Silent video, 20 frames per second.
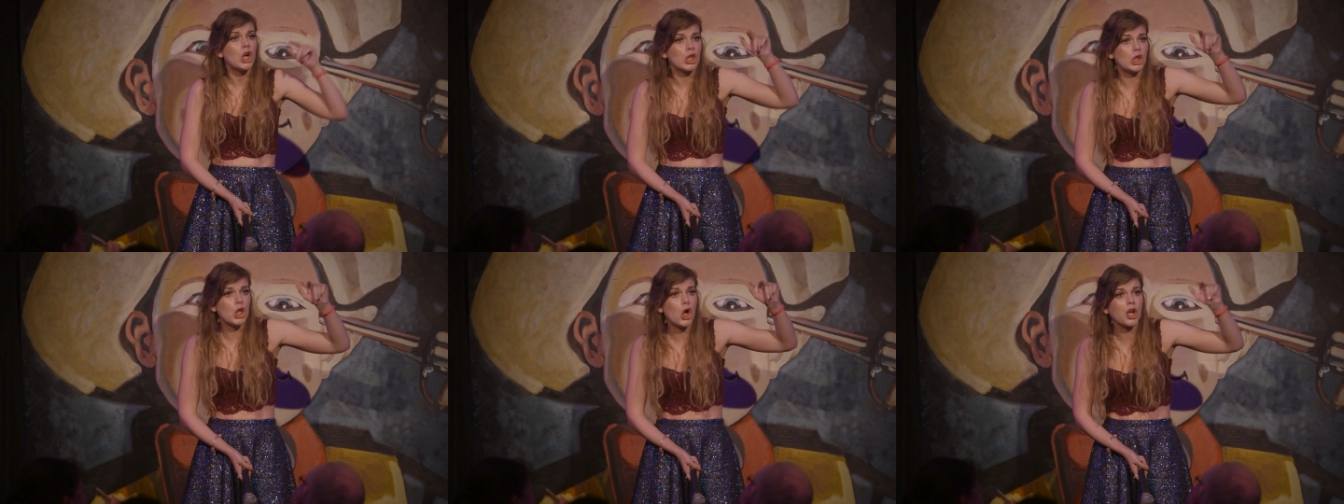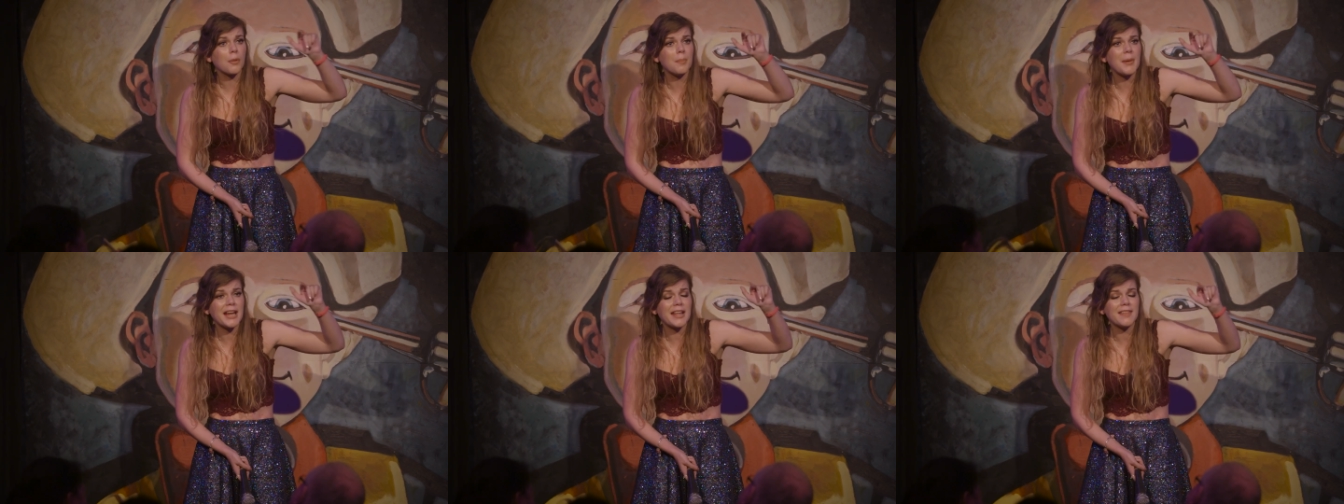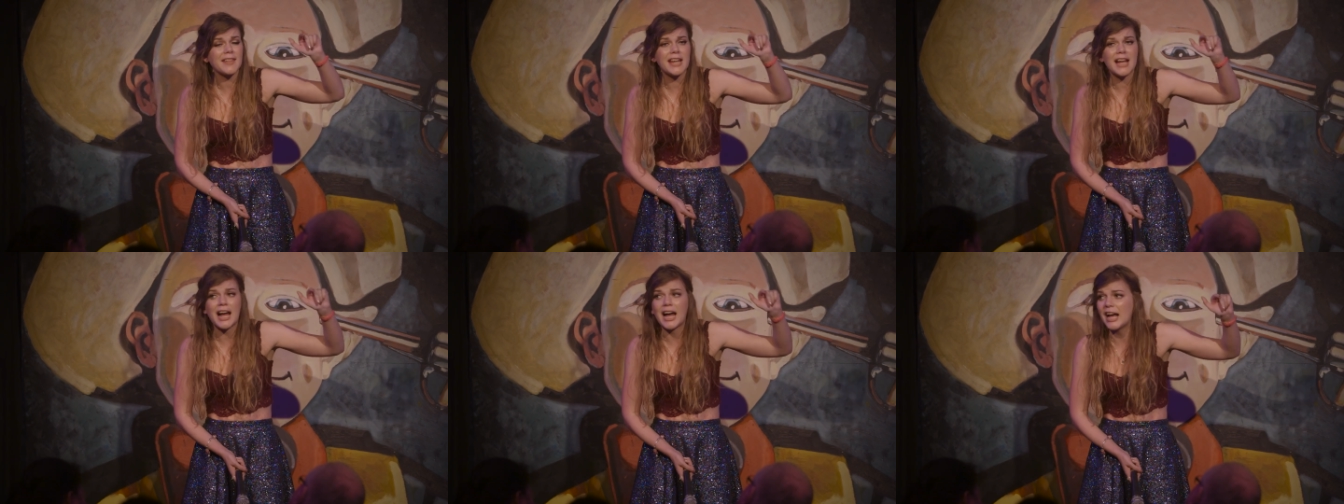look me in
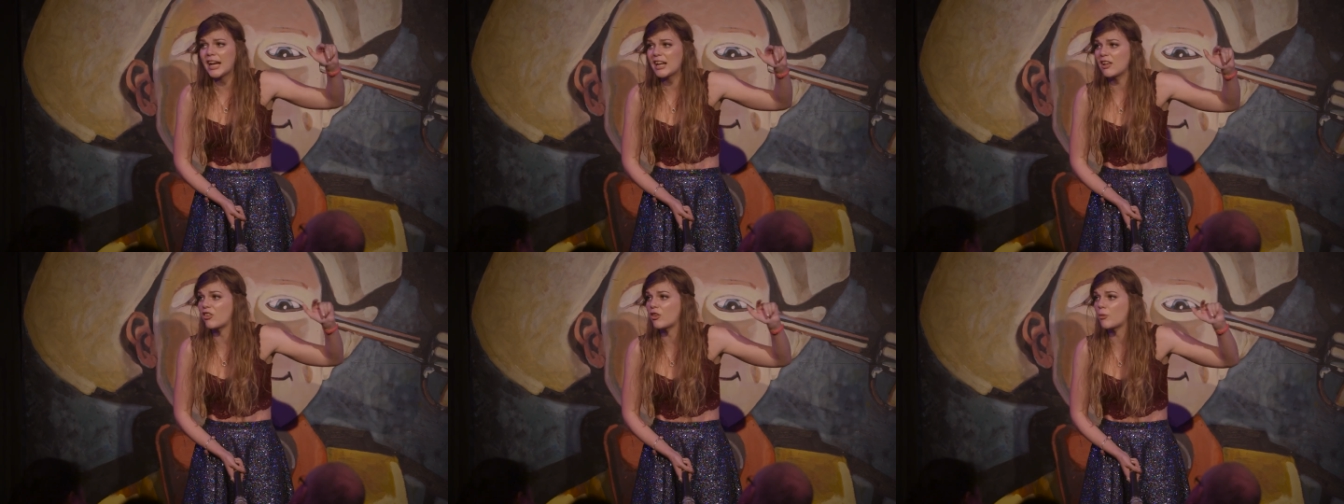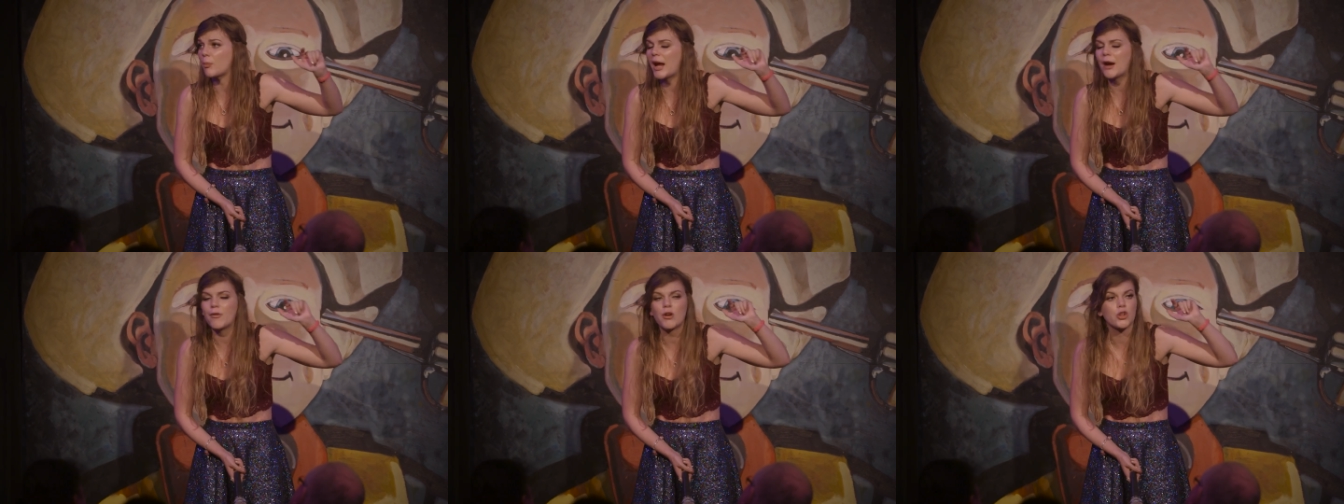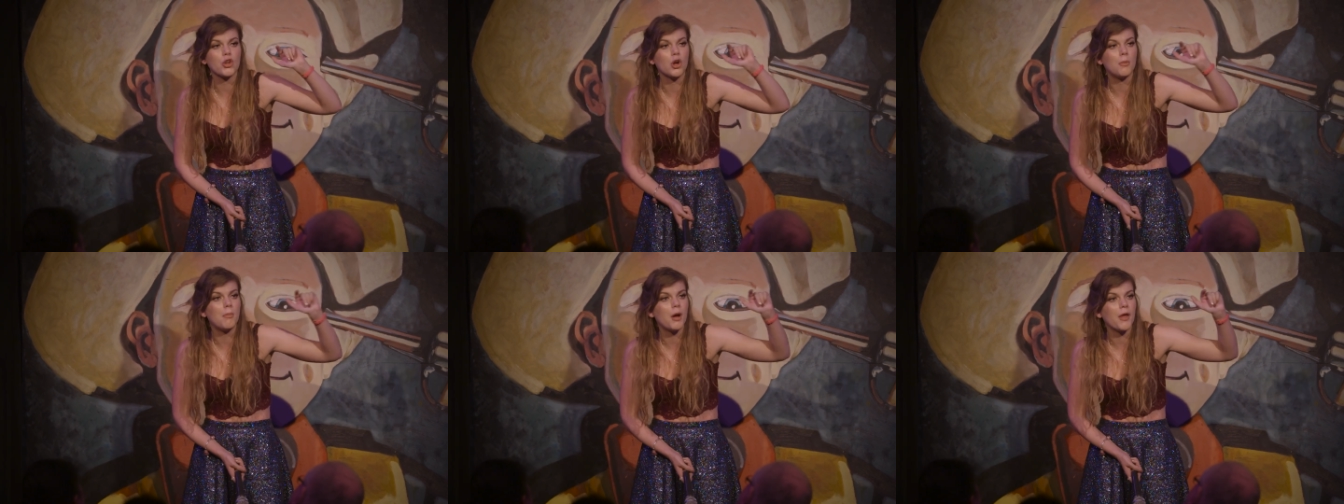the eye, and swear on
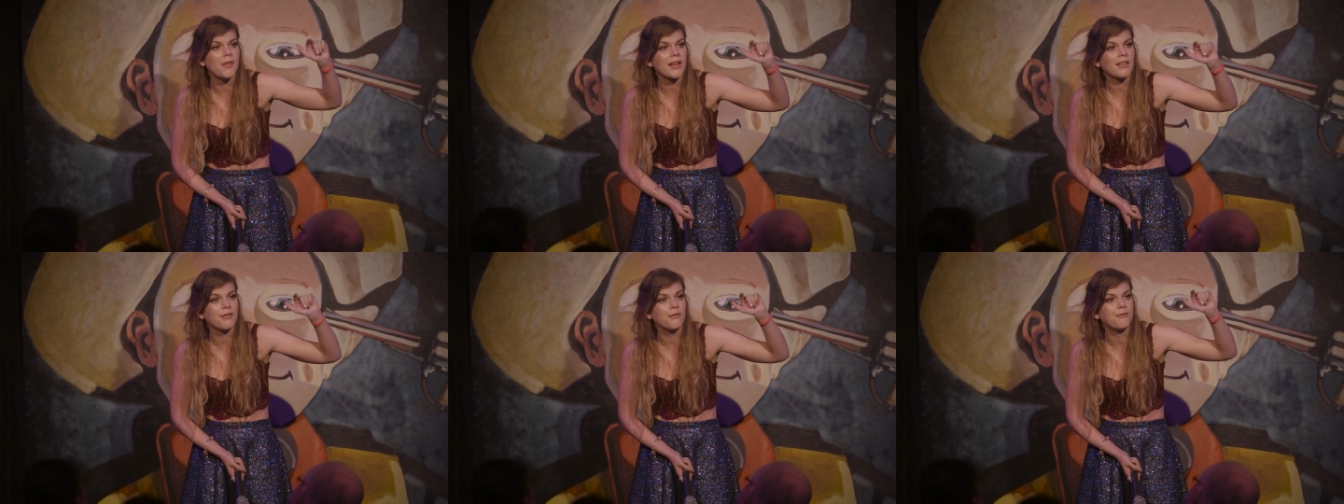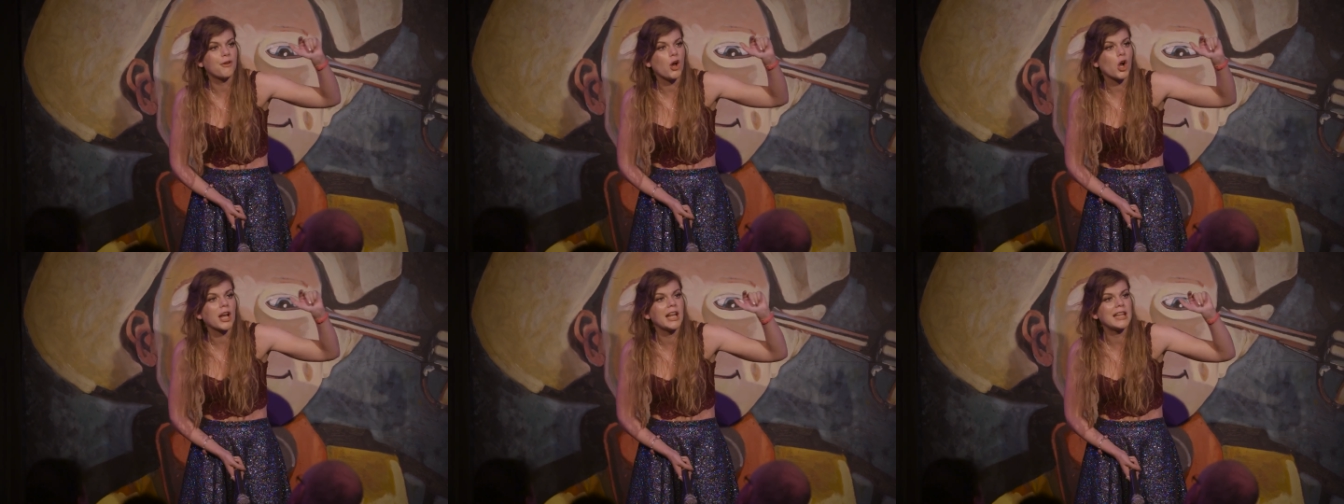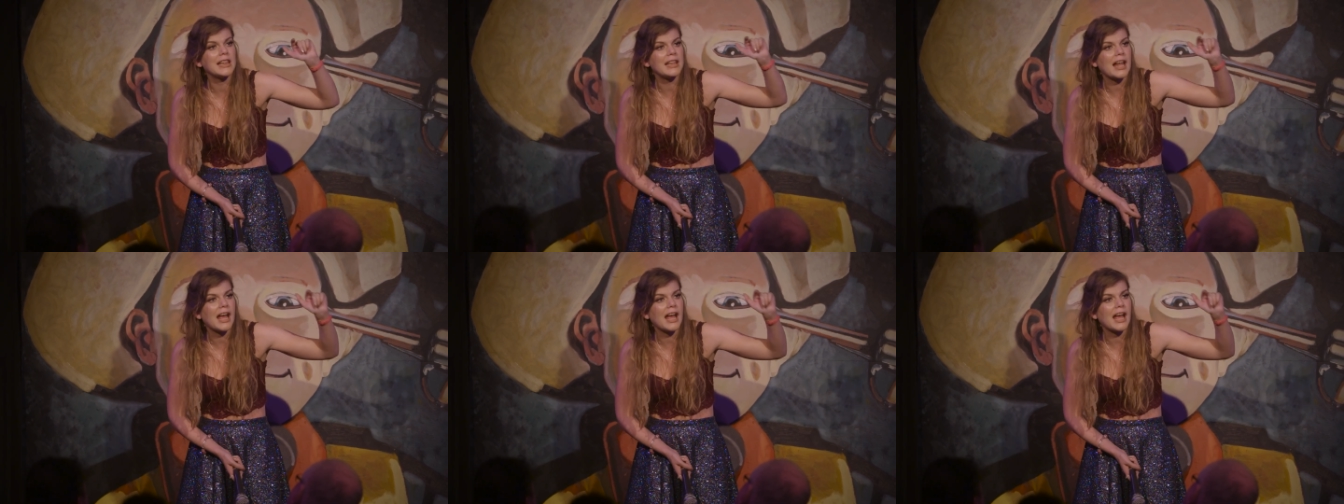your mother's fucking